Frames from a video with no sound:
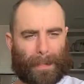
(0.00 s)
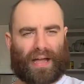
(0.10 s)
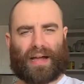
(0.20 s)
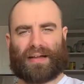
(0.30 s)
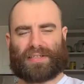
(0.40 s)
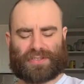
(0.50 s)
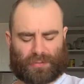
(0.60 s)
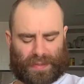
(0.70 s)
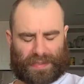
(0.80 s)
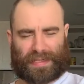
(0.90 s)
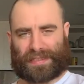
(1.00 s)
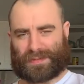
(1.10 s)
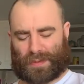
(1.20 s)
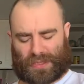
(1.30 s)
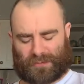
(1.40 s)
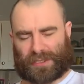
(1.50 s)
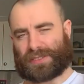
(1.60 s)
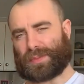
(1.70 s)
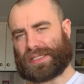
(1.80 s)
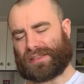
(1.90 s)
I also bought a small
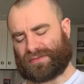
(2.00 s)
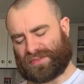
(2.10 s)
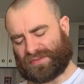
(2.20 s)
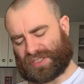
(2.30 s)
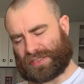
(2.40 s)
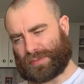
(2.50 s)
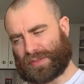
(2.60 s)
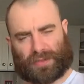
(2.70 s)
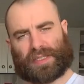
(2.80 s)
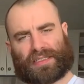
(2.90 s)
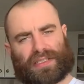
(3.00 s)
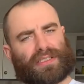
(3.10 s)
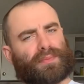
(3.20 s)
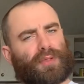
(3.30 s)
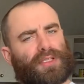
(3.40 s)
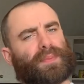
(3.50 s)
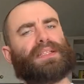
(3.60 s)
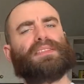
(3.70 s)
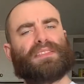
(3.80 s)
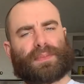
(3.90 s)
rust bucket of a fishing boat. So in addition to more
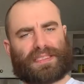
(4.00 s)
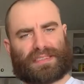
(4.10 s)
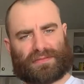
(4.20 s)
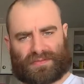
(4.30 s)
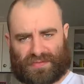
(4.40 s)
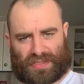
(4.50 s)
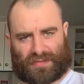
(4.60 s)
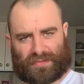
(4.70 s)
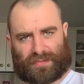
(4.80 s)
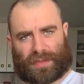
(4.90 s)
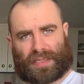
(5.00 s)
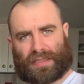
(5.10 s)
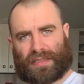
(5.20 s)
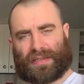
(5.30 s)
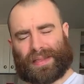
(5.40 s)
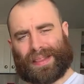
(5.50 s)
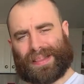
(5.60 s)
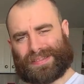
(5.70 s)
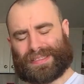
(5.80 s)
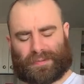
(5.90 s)
Spicy Species Review,
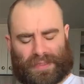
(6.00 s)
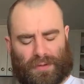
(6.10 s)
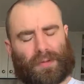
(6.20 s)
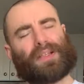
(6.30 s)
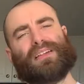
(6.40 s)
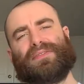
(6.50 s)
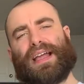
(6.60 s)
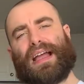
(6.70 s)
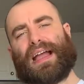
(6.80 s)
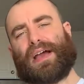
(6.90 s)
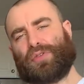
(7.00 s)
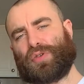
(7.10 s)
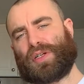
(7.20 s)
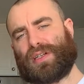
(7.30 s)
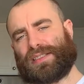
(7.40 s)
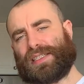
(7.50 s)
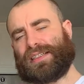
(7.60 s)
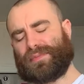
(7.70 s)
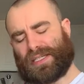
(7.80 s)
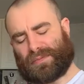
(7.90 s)
there's going to be a whole lot of outdoor content
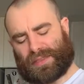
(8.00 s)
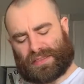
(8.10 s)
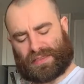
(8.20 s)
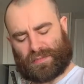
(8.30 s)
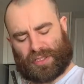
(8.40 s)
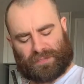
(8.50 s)
coming up this summer.